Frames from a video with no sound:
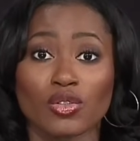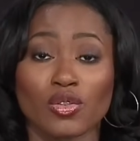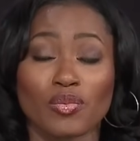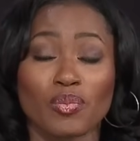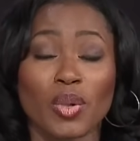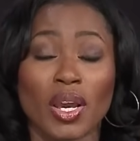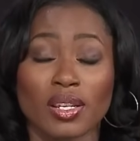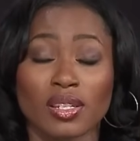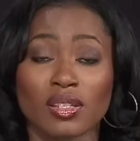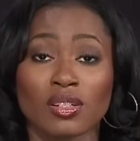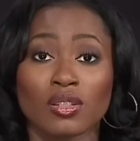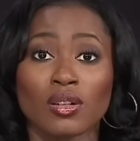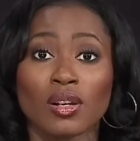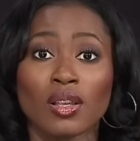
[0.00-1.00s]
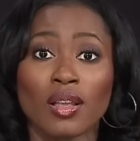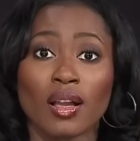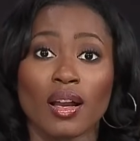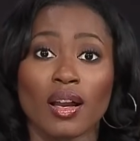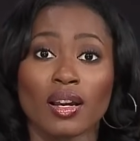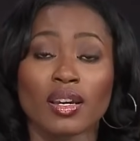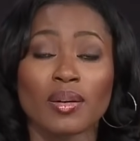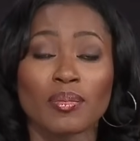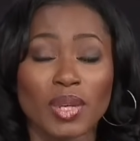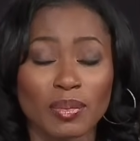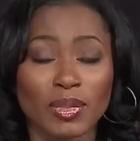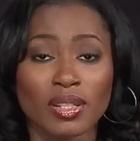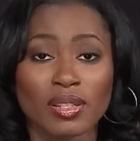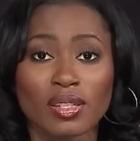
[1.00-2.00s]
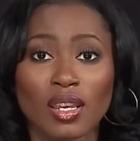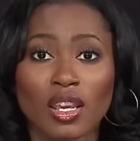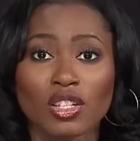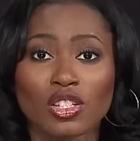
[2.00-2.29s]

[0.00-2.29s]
sort of personal uh, commitments.